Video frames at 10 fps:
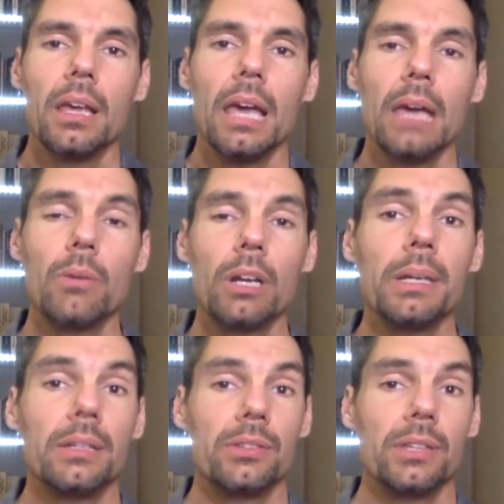And what I
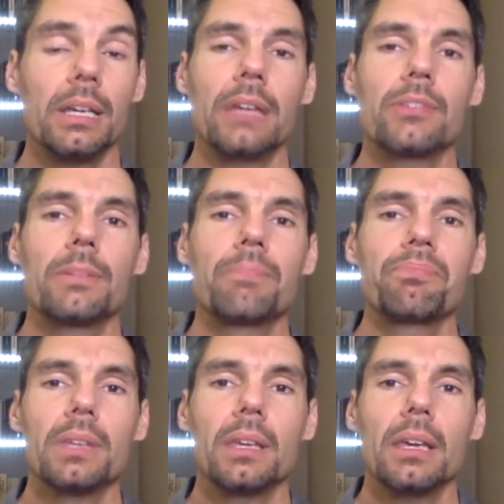mean is this:
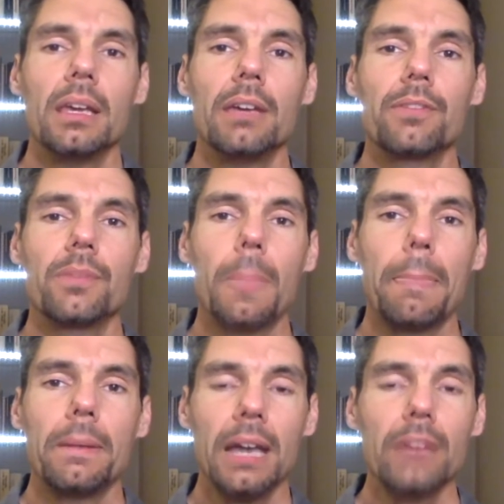if
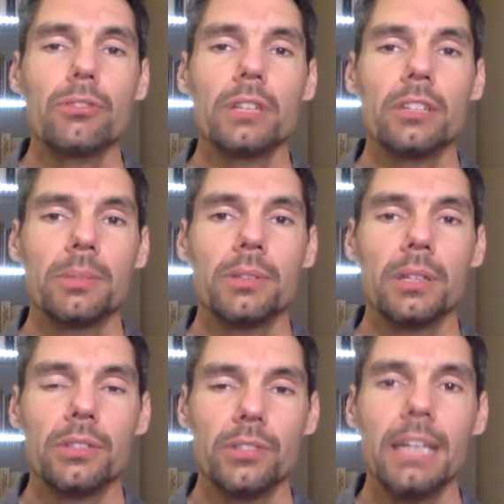naturalism
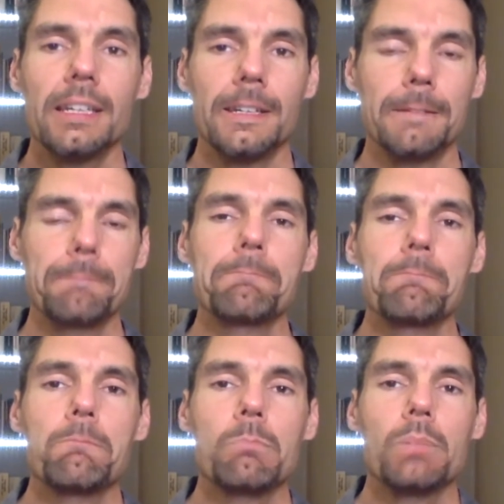is taken
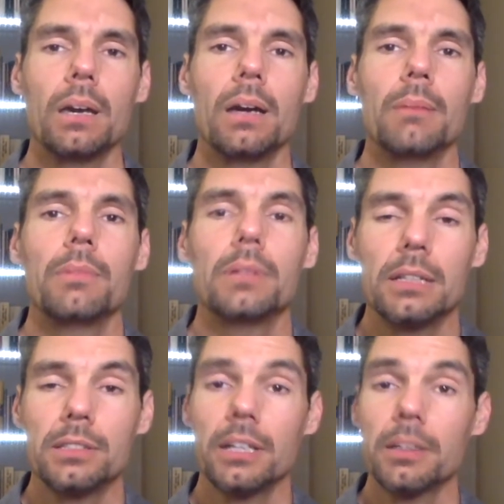
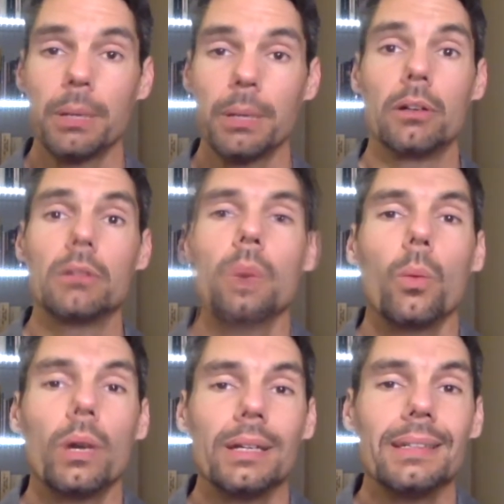lock, stock, and barrel,
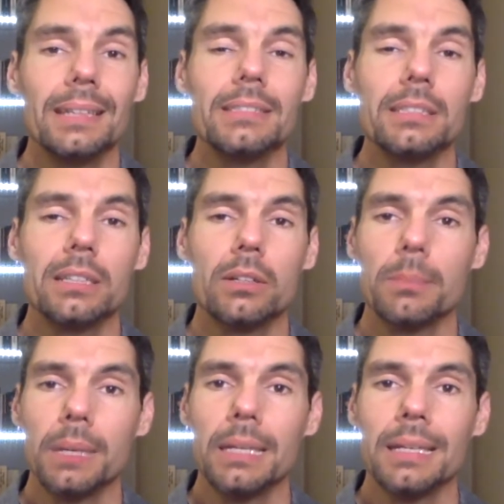what it necessarily
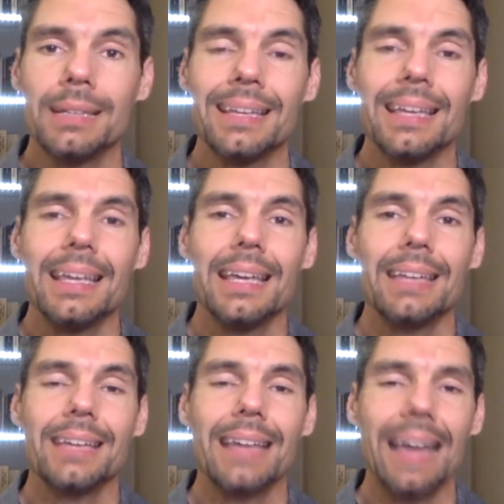means is
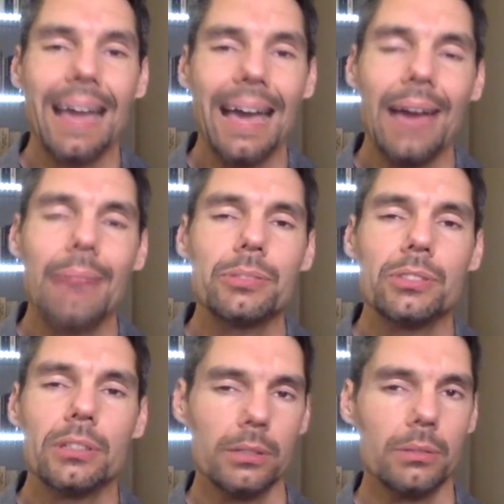that
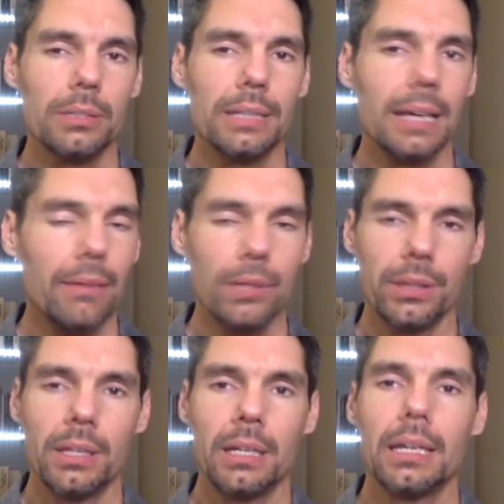absolutely
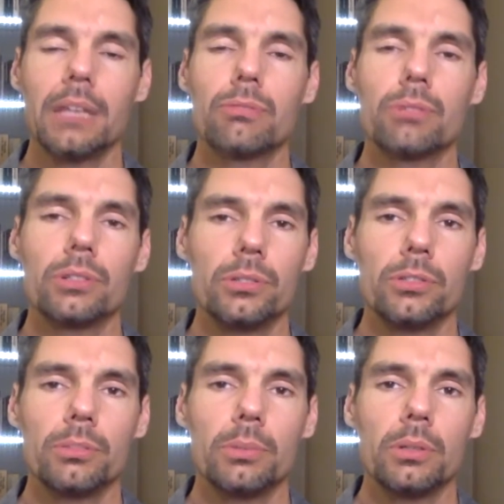everything is
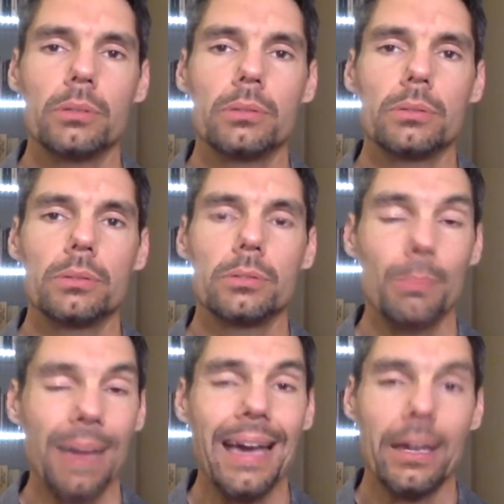reducible to
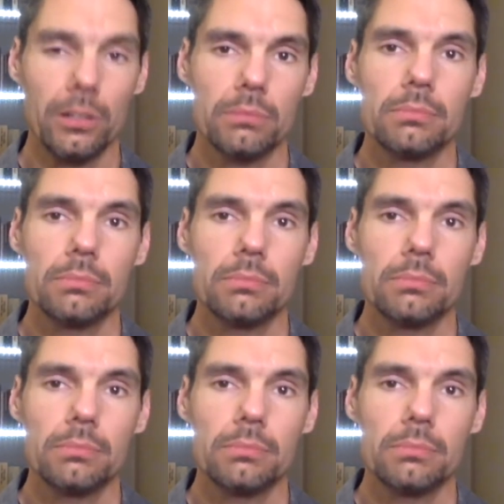matter.